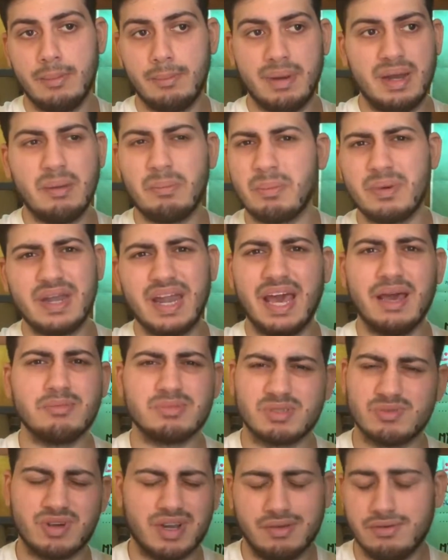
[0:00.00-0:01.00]
prep
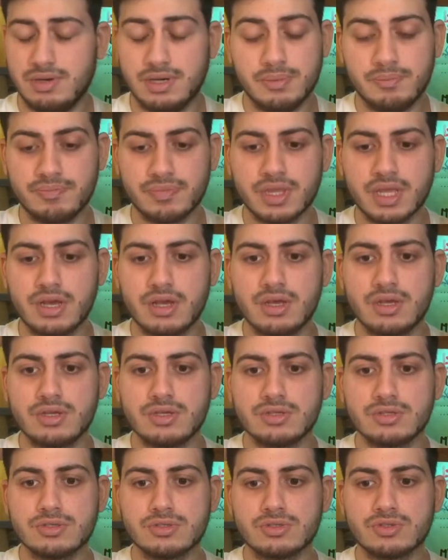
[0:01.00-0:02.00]
dams whatever
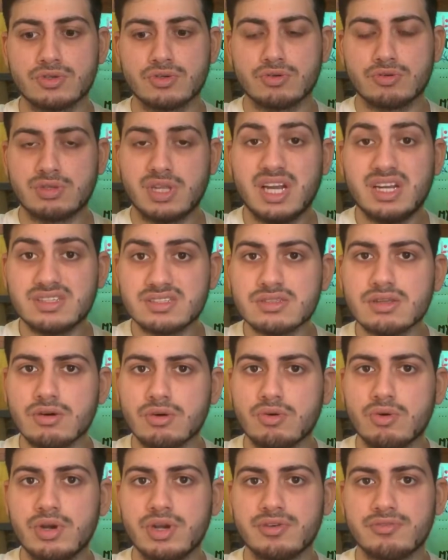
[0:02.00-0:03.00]
so that is the
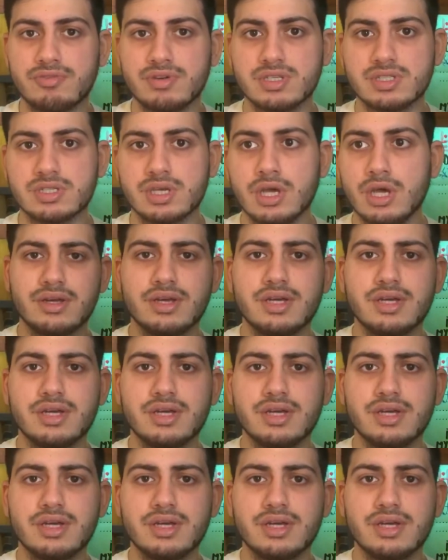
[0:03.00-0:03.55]
whole difference